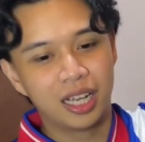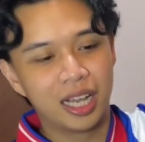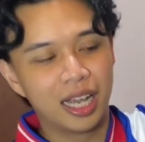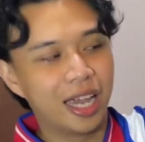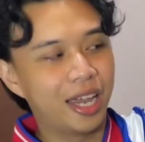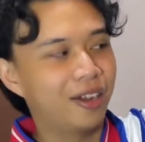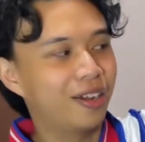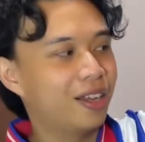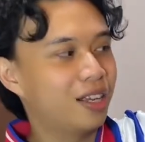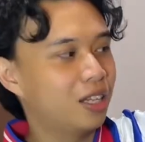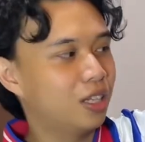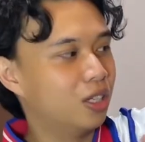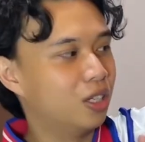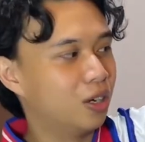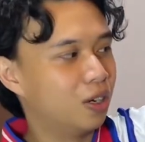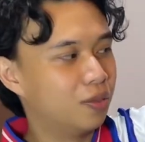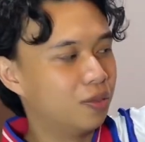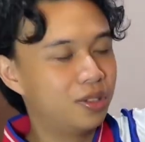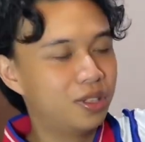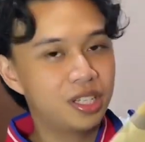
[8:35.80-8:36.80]
I really
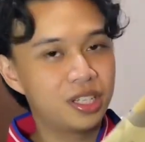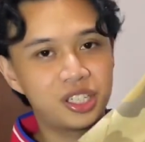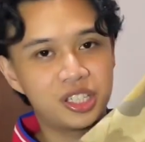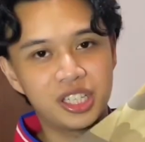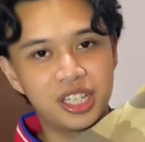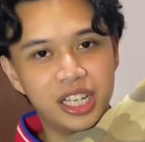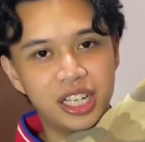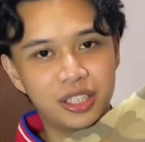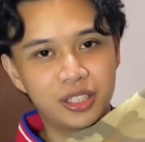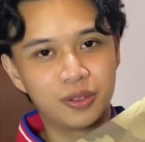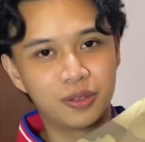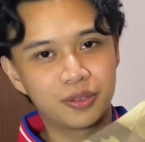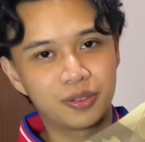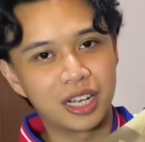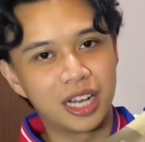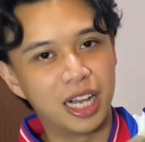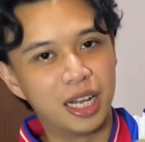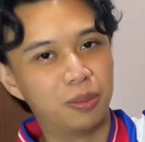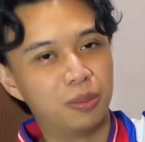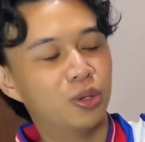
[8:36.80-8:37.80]
love this shade of
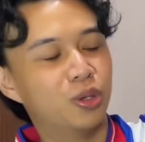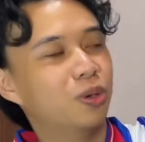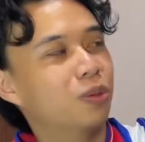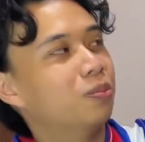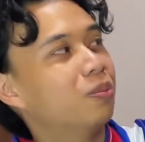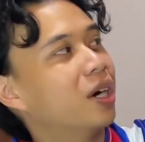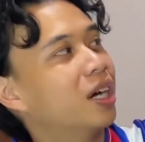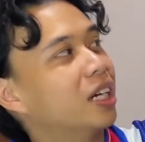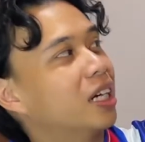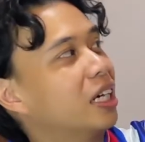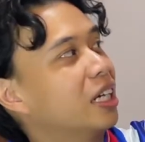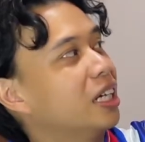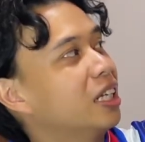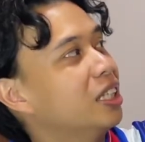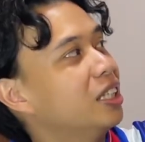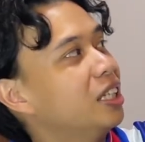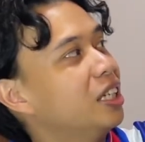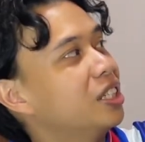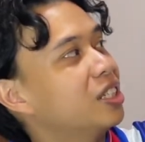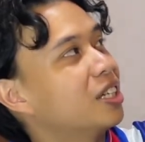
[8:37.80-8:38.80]
camo. Parang
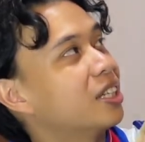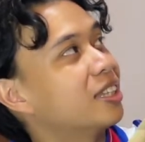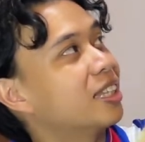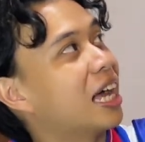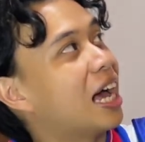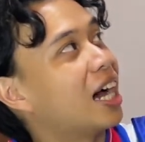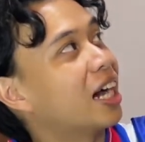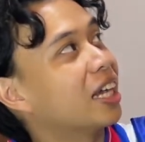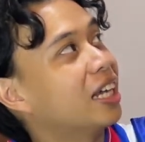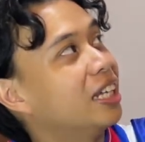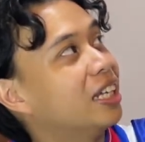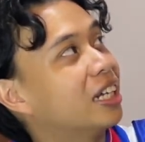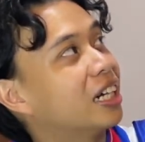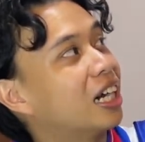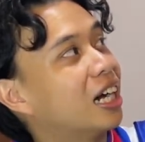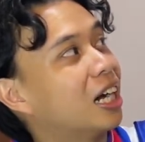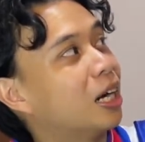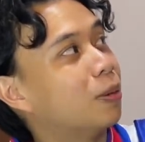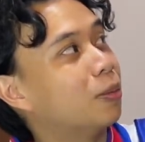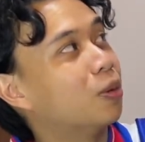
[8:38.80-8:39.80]
hindi siya tacky na
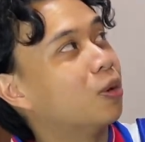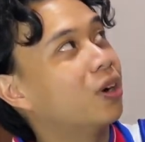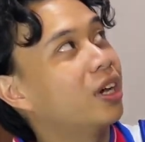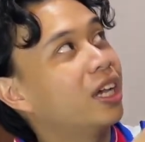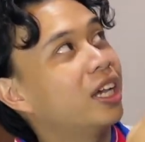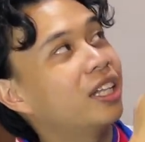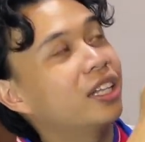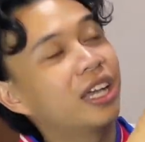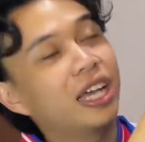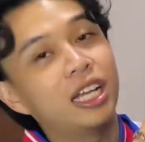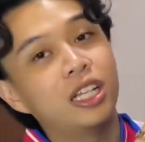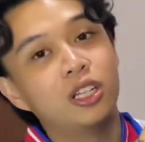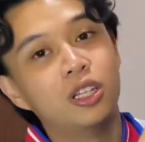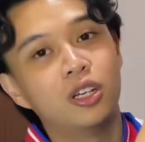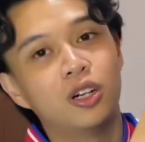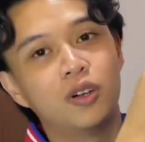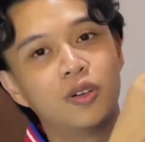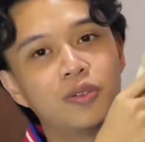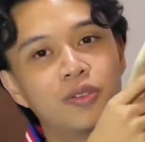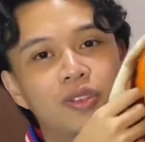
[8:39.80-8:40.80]
camo. And I
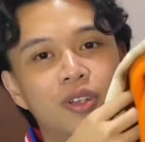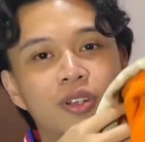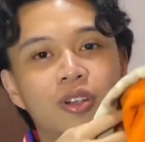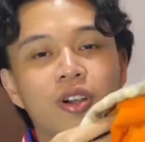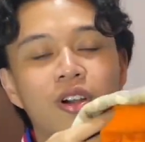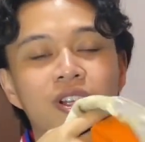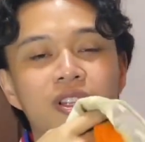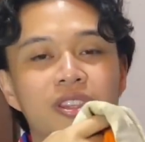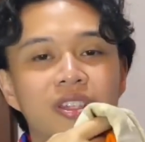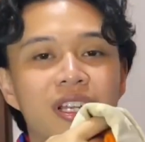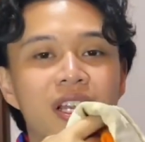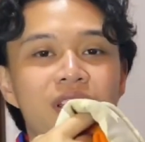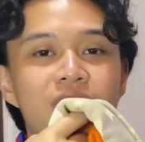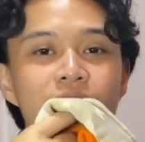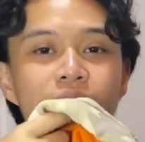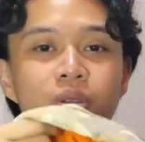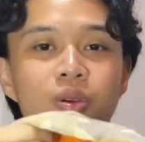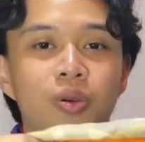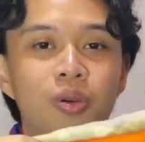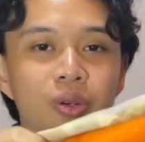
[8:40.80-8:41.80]
love the
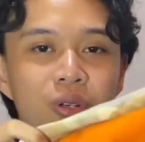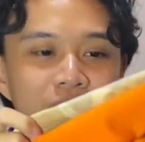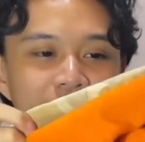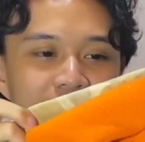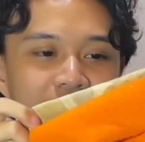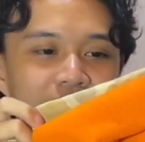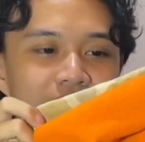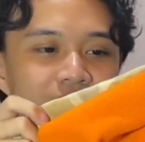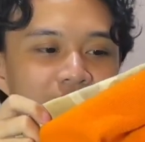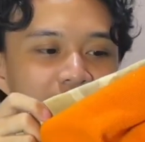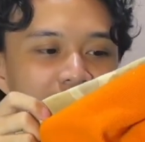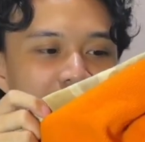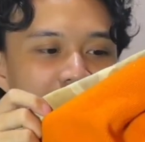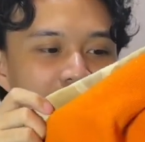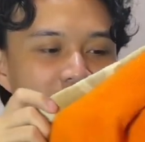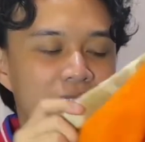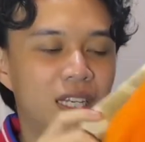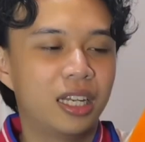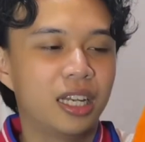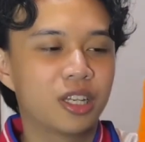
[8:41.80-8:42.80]
contrast hood.
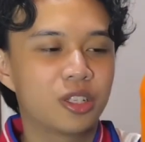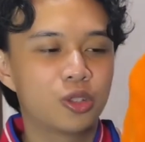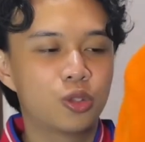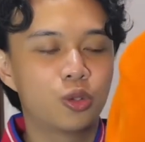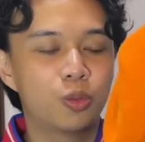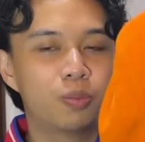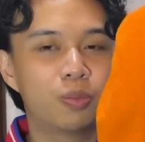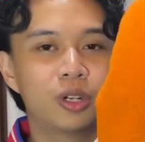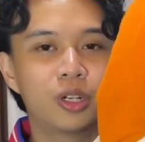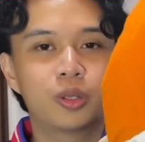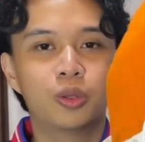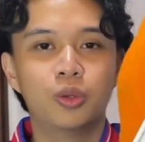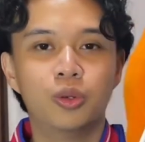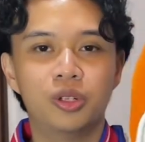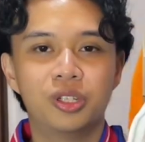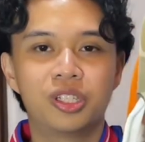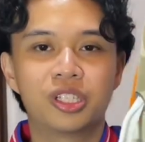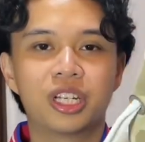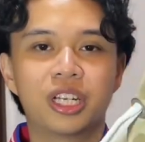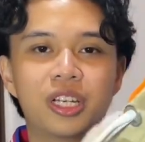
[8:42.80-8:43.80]
Like, super
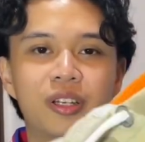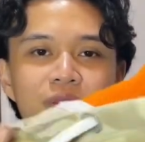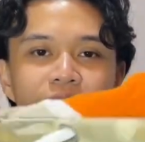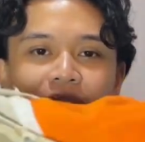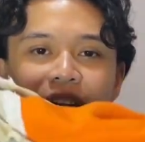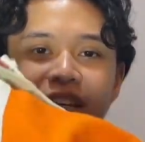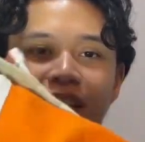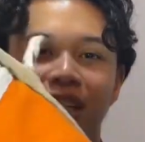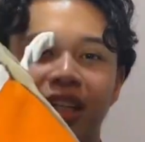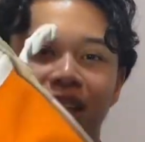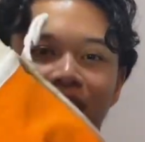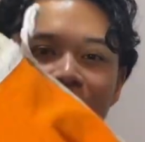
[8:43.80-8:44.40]
cool siya. Like,